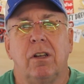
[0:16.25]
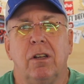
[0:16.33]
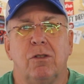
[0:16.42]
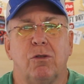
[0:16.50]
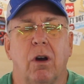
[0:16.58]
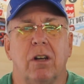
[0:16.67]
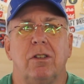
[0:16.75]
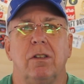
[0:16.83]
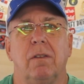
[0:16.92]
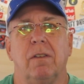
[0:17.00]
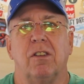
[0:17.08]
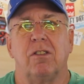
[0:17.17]

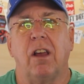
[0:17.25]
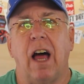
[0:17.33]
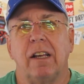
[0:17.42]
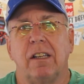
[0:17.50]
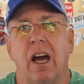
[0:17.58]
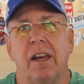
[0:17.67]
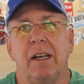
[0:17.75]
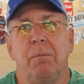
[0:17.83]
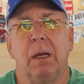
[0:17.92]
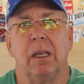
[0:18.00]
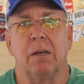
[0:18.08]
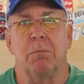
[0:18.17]
construction of the slot
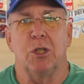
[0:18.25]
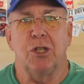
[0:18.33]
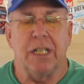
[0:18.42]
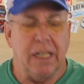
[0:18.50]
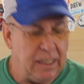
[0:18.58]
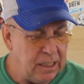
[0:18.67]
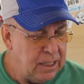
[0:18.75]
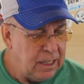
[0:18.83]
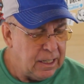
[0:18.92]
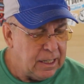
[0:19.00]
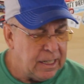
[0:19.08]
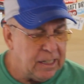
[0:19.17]
cutting milling machine.
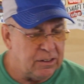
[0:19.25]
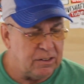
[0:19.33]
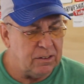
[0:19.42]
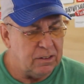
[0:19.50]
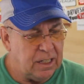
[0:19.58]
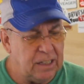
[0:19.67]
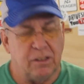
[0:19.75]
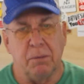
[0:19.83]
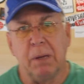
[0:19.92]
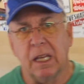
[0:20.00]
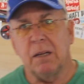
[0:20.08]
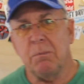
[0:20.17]
It's, it's a
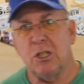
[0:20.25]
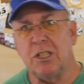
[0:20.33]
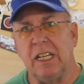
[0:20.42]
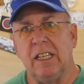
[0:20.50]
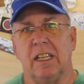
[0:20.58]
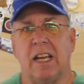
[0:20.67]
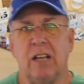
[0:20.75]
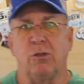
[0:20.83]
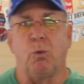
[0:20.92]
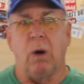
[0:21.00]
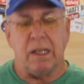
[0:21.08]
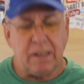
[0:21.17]
milling machine that has
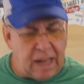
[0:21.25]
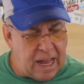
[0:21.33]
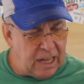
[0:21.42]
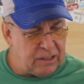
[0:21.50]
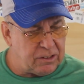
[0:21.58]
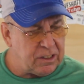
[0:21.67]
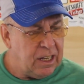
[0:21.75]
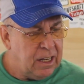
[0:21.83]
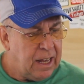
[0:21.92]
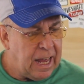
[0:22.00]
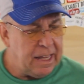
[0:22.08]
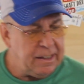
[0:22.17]
one task
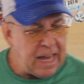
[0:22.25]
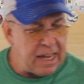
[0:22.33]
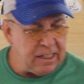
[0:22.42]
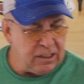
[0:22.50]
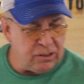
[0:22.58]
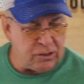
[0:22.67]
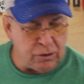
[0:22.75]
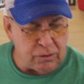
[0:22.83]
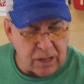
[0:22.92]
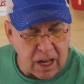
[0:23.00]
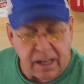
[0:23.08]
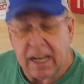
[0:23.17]
and that is to
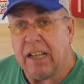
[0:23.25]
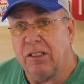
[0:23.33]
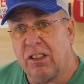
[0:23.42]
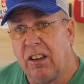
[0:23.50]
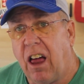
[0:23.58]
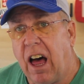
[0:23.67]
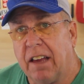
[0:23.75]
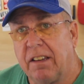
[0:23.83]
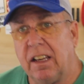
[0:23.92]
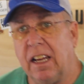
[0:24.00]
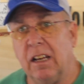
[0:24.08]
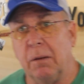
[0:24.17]
cut a
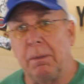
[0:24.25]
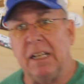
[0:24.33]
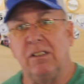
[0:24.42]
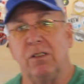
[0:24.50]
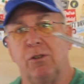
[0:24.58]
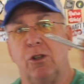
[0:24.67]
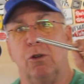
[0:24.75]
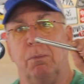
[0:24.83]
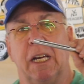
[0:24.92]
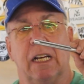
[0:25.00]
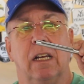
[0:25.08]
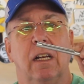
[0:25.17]
slot in a piece of
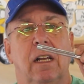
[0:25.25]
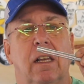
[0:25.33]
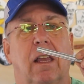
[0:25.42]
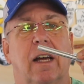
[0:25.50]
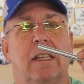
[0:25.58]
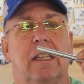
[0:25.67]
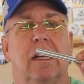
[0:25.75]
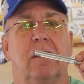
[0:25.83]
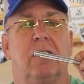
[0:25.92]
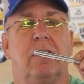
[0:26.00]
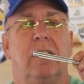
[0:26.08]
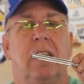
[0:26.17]
tubing like
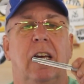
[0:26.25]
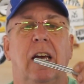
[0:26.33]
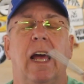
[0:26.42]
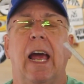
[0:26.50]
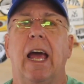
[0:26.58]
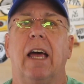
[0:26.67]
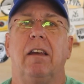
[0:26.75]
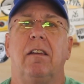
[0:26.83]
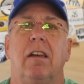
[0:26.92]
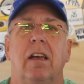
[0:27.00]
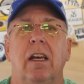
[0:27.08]
this. And